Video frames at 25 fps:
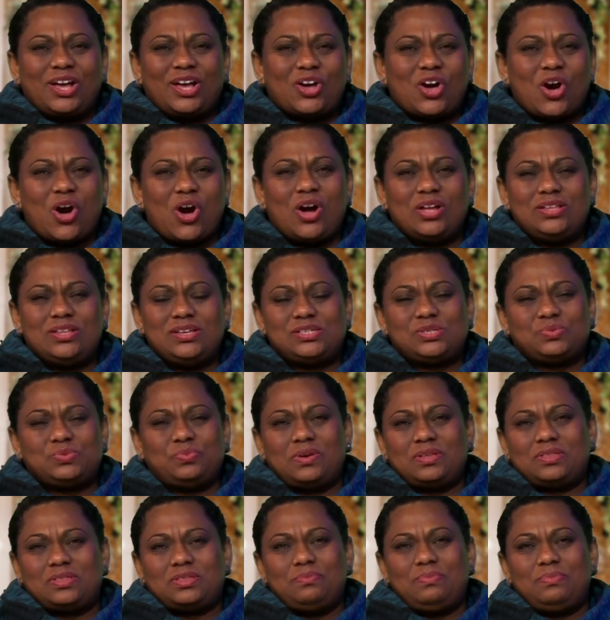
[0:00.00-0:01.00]
God is
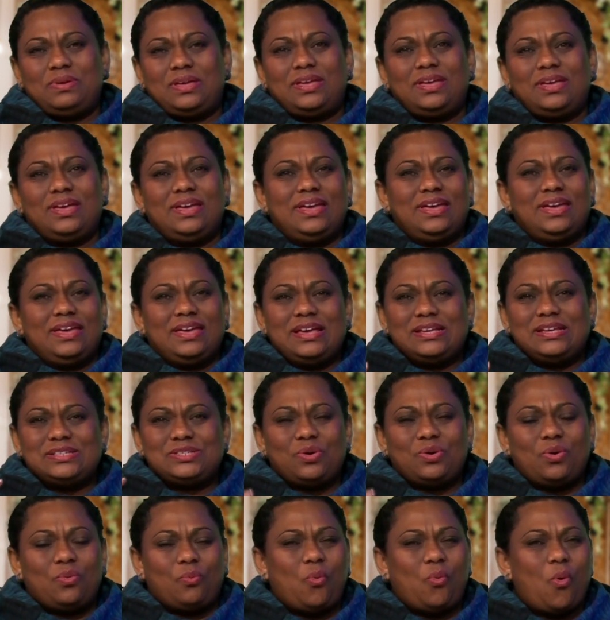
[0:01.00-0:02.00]
with me. He's
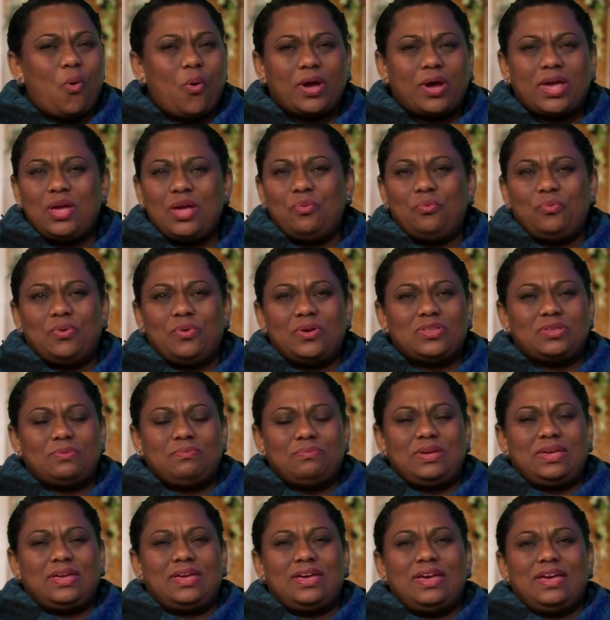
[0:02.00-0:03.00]
walking with
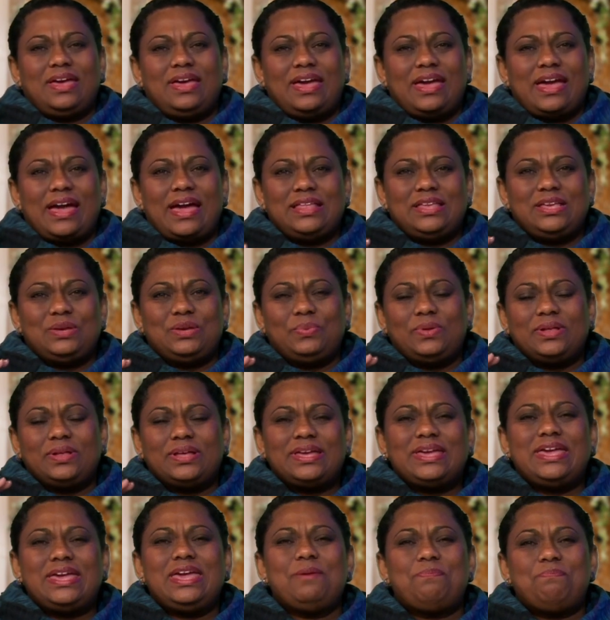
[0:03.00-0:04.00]
me and He will
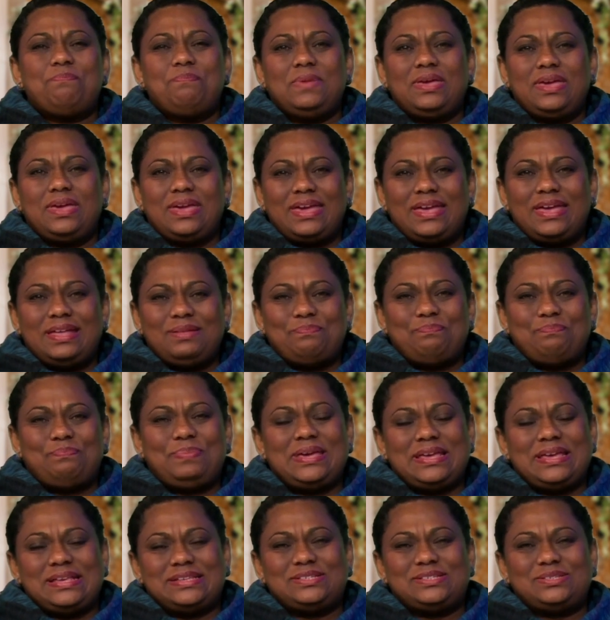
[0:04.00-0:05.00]
keep me in
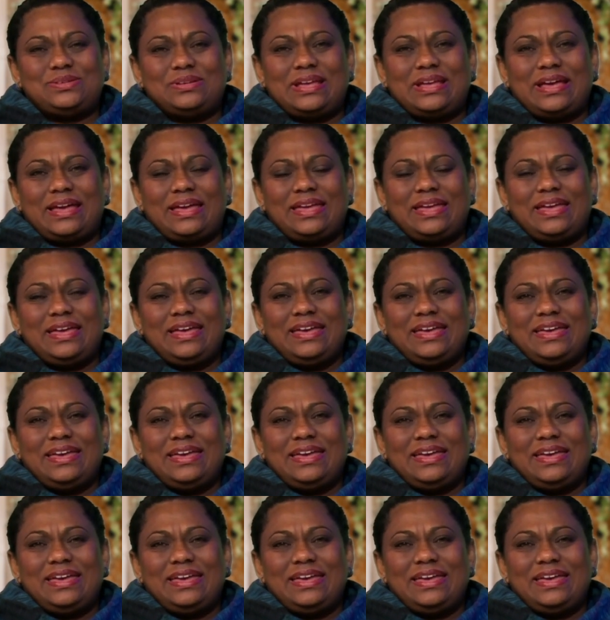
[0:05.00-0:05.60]
peace today